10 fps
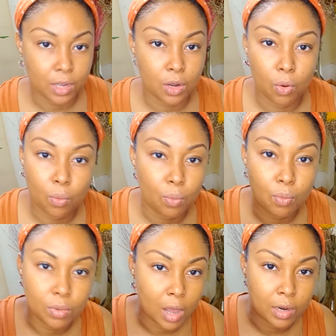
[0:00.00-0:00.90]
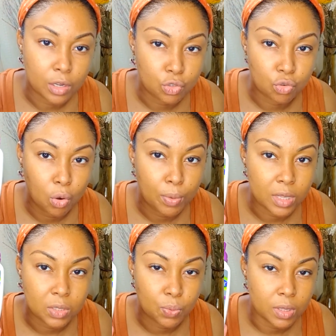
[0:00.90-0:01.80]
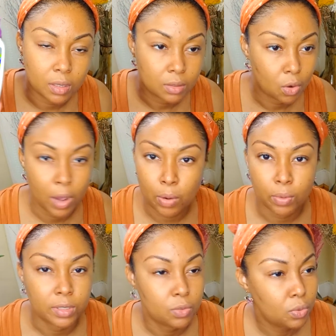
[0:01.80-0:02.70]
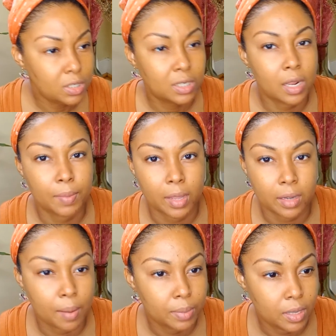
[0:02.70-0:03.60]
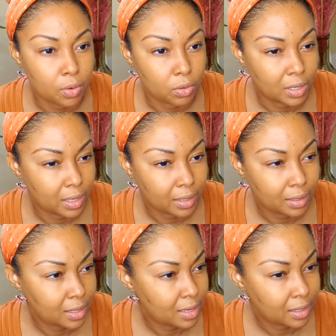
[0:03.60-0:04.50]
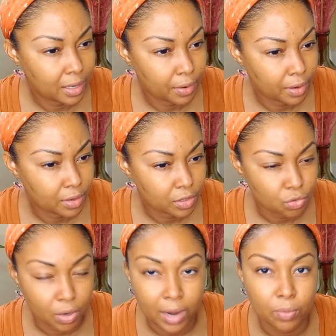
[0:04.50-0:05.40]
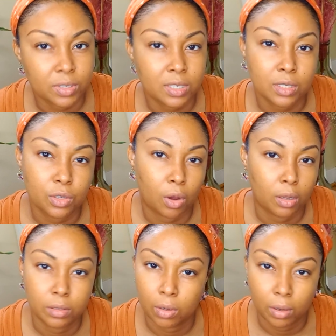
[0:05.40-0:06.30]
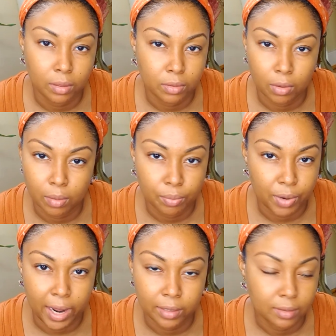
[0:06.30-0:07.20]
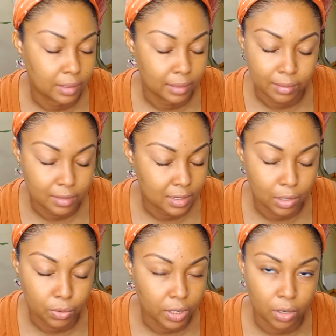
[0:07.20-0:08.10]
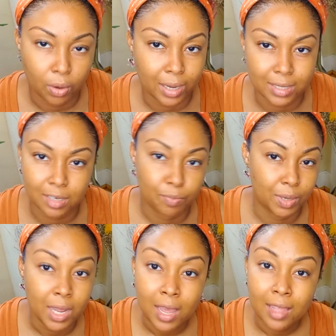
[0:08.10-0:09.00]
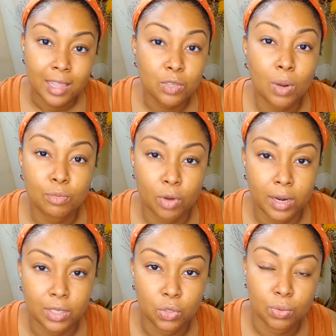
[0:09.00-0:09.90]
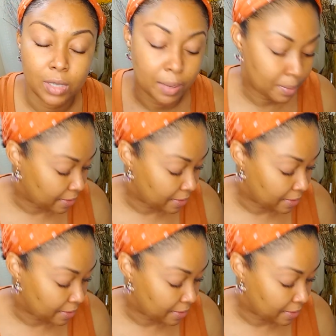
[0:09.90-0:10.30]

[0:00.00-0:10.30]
you know, under control with this, I don't want, what's the name of that company? Clean, clear, and under control. I don't want to steal y'all brand slogan and all that stuff, but that's what I'm trying to do, get